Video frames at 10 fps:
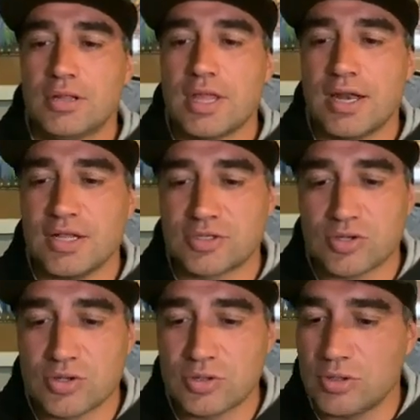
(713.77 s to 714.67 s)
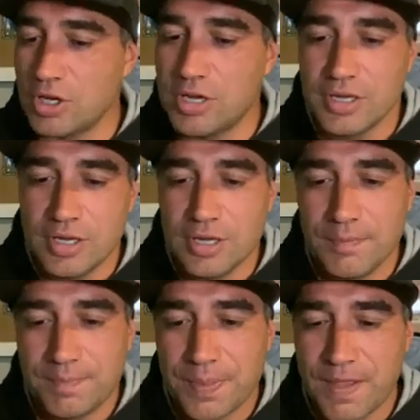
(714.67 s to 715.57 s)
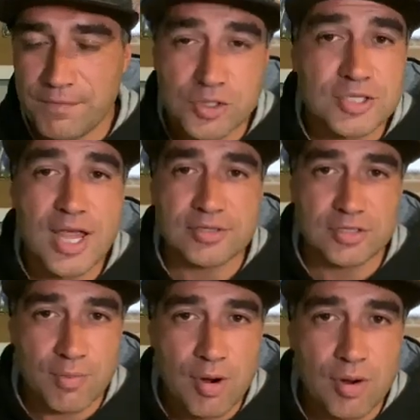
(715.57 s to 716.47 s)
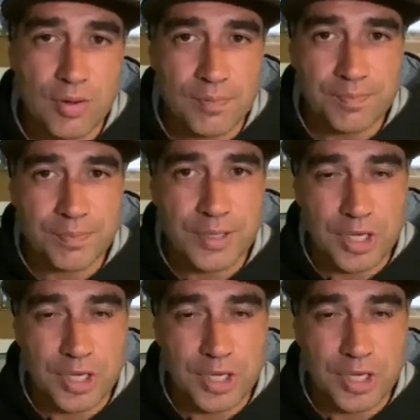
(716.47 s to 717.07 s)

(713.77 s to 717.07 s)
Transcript: that if you start tomorrow,